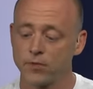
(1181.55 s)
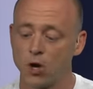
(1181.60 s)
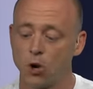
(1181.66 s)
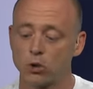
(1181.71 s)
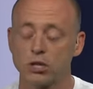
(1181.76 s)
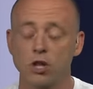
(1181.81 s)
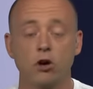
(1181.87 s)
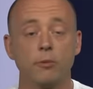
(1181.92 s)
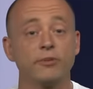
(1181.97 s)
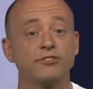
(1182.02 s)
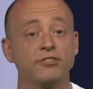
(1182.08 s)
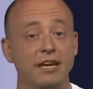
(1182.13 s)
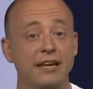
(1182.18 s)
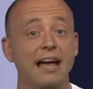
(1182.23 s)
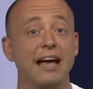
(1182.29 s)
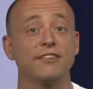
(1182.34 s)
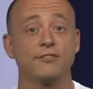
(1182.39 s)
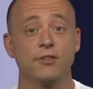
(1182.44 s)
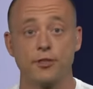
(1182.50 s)
Oklahoma
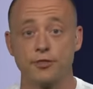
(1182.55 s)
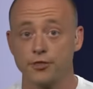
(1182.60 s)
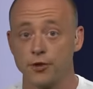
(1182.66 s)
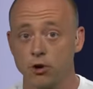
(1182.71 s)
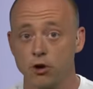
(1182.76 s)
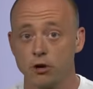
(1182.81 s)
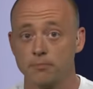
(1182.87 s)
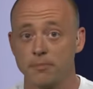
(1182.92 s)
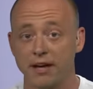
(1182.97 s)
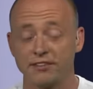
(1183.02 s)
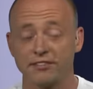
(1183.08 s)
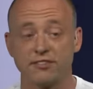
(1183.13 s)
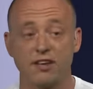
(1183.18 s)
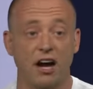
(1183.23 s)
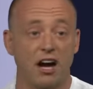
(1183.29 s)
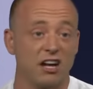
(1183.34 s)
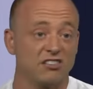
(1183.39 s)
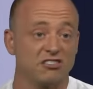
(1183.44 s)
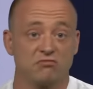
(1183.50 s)
State has the third best
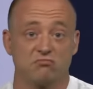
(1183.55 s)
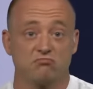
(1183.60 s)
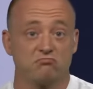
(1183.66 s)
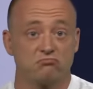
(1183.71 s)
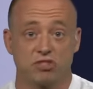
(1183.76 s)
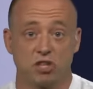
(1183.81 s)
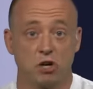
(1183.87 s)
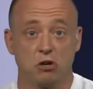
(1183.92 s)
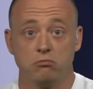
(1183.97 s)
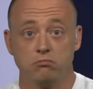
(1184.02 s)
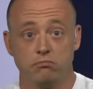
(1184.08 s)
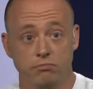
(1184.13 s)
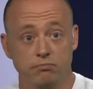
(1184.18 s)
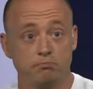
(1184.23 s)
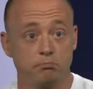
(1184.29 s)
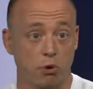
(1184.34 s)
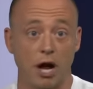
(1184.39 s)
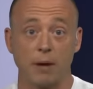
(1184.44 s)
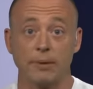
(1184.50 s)
odds. So
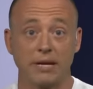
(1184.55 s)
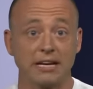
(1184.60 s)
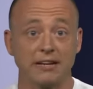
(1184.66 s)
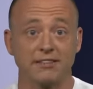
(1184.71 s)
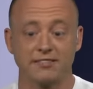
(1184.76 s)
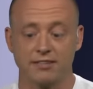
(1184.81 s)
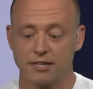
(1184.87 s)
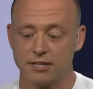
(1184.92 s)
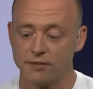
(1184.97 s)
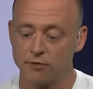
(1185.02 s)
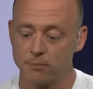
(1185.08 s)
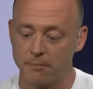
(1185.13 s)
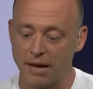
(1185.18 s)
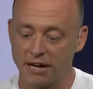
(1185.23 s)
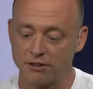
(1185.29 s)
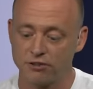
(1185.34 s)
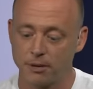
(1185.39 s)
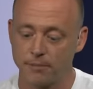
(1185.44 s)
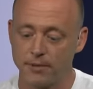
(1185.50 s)
probably going to see a different
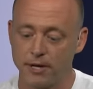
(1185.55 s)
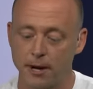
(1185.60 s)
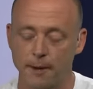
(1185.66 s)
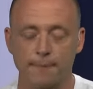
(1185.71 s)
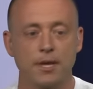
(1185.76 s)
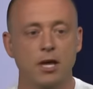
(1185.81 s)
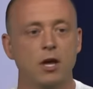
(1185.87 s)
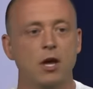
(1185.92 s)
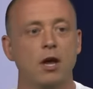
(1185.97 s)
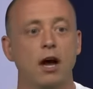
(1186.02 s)
matchup there.